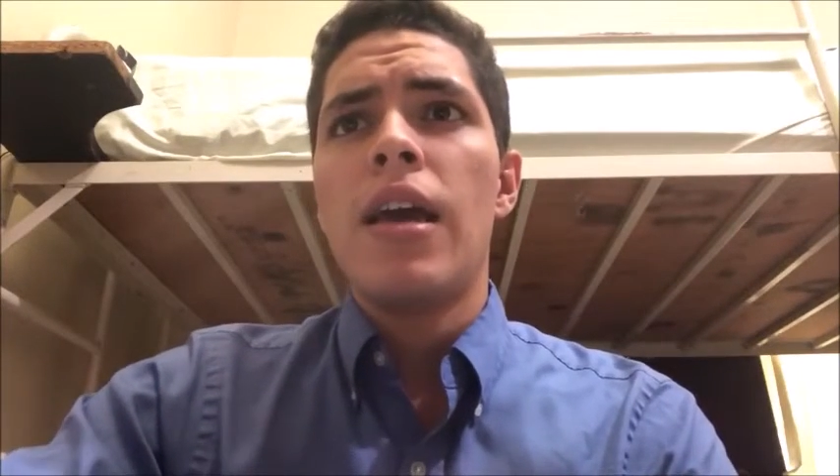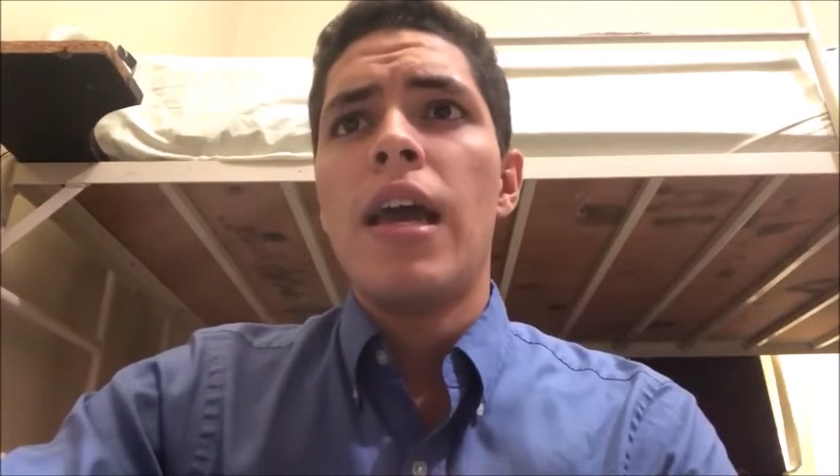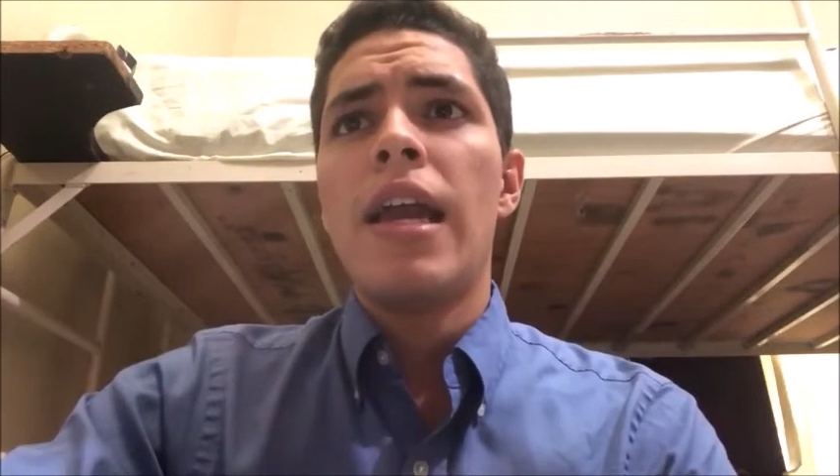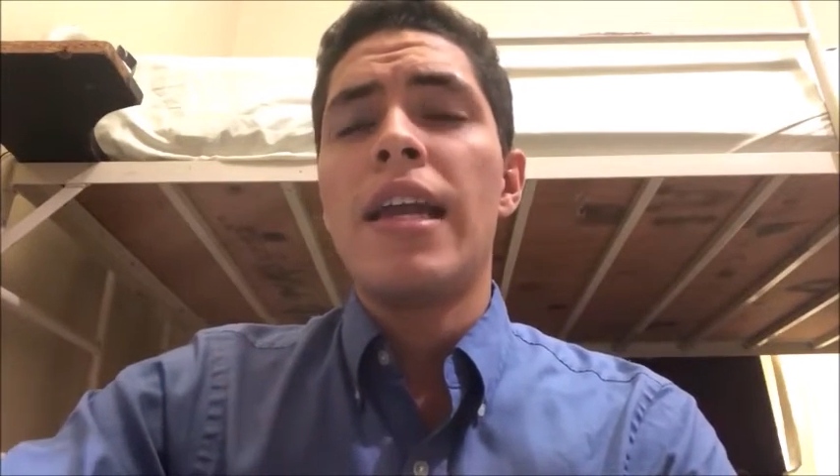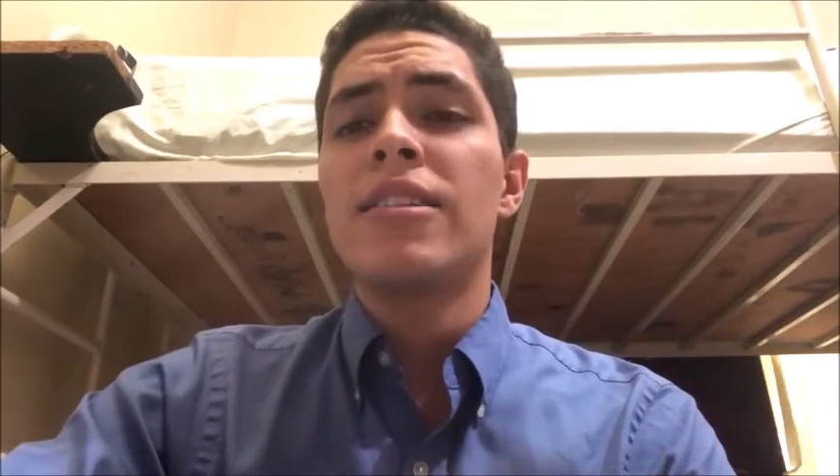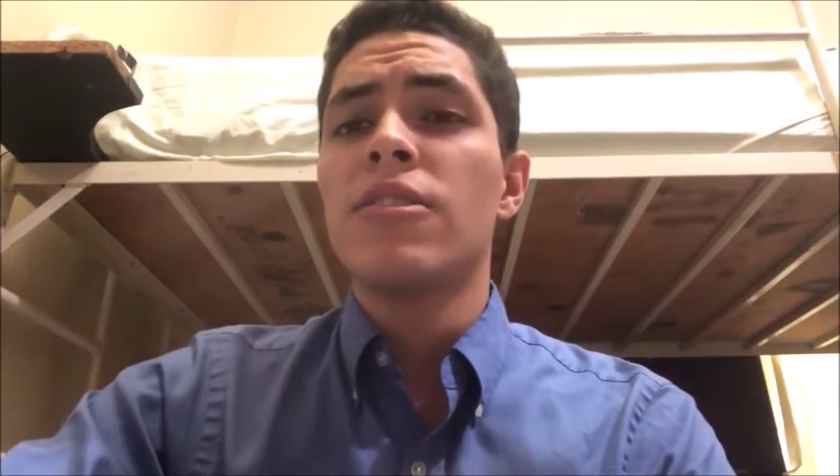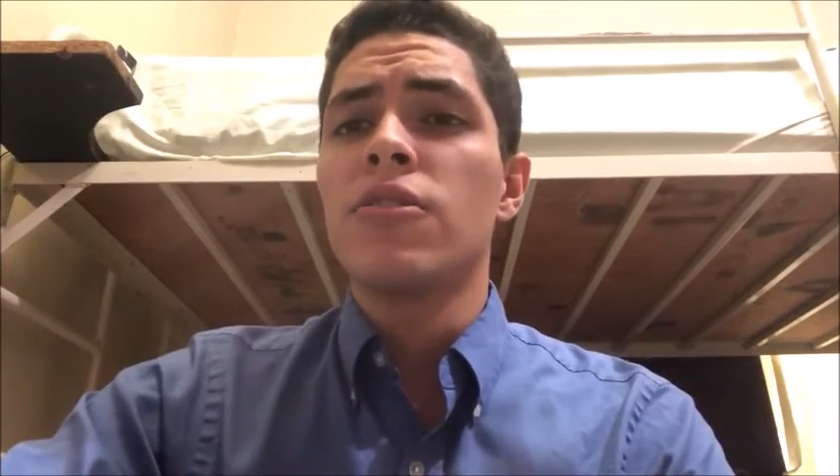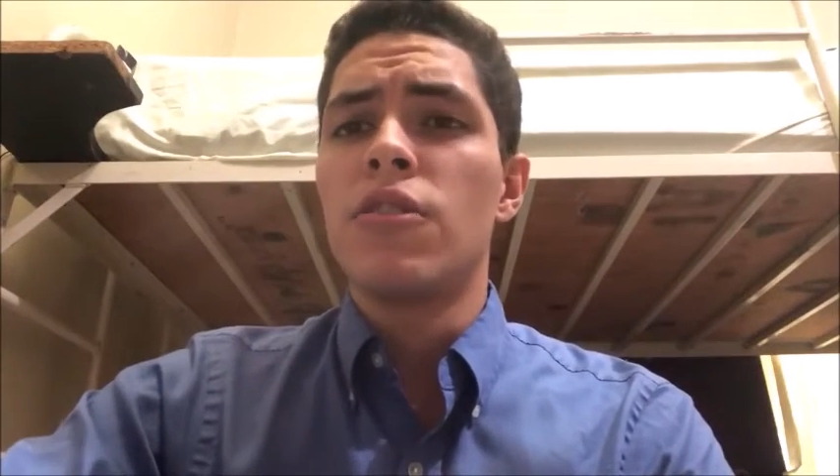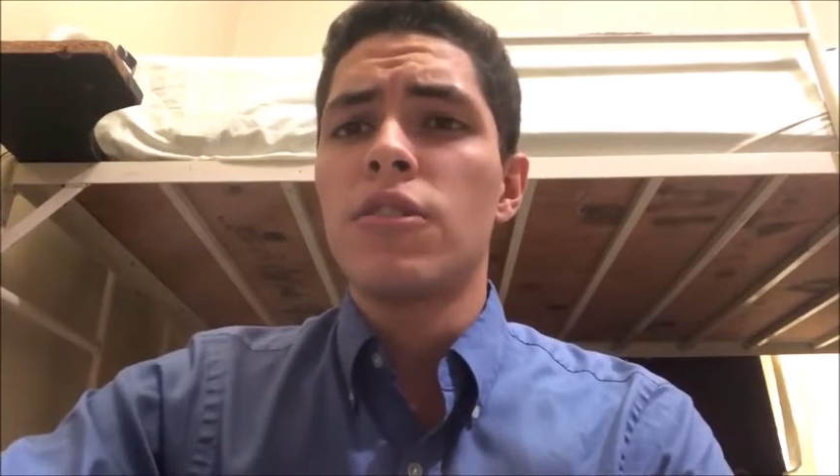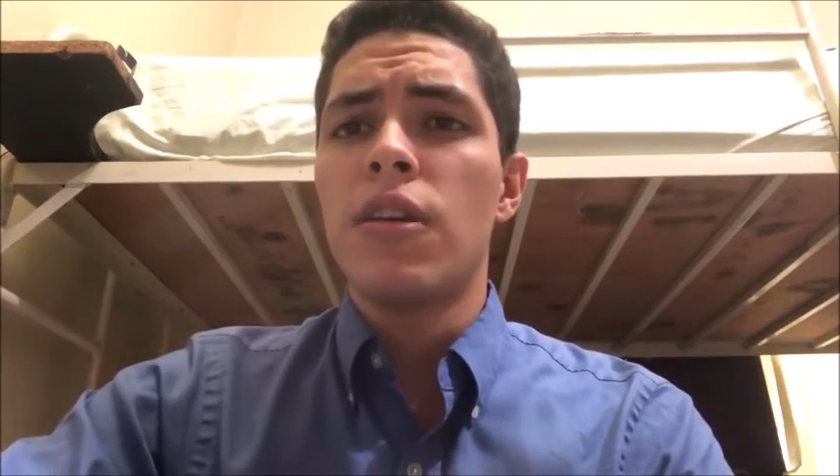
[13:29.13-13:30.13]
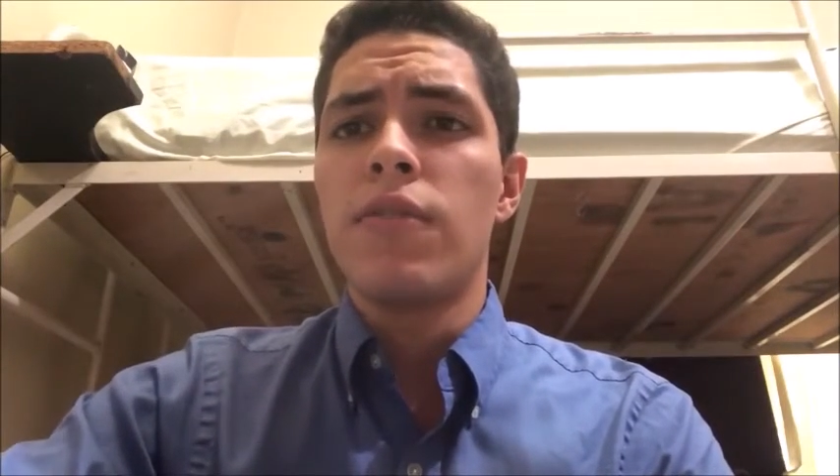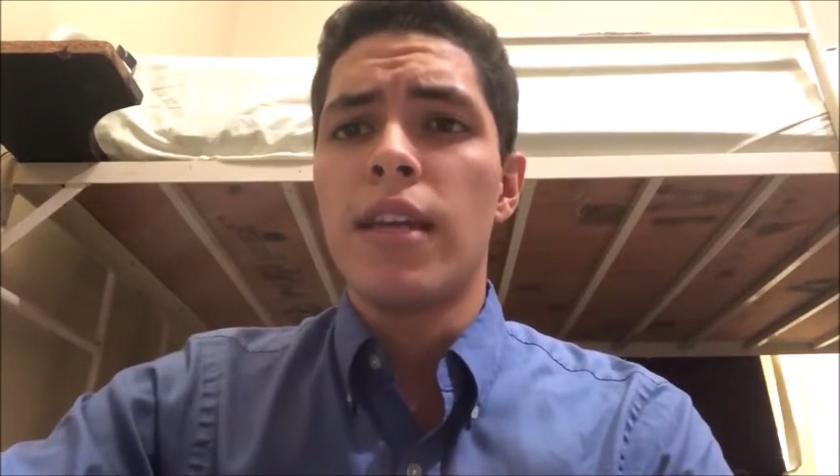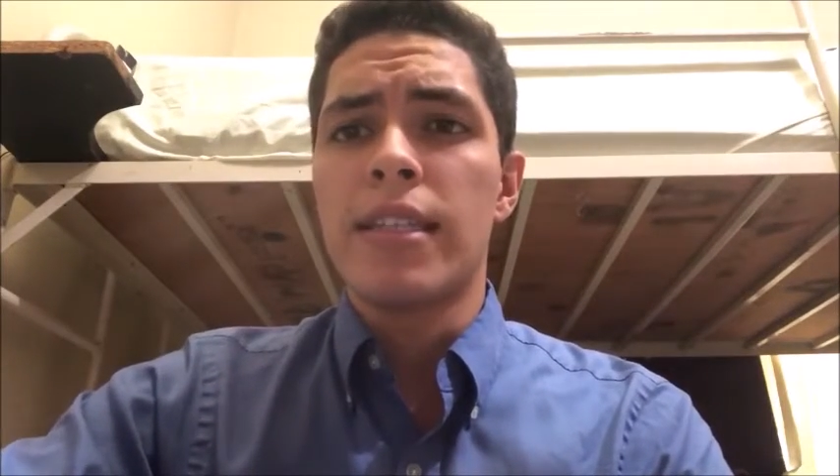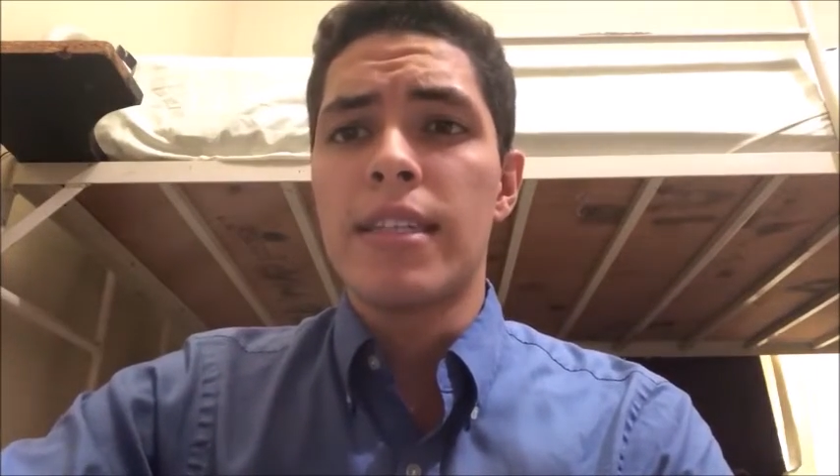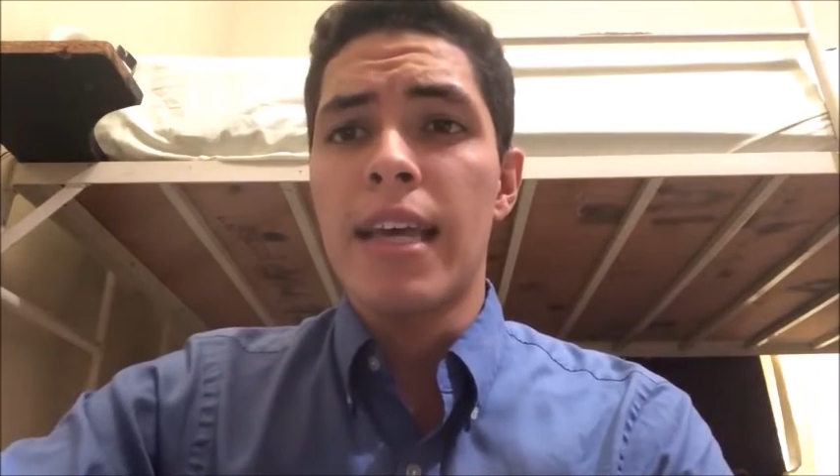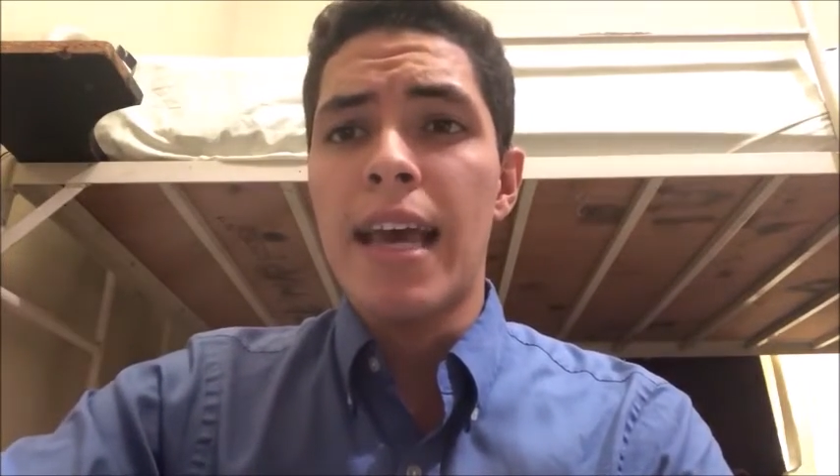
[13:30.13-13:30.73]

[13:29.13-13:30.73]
and is a source of lactic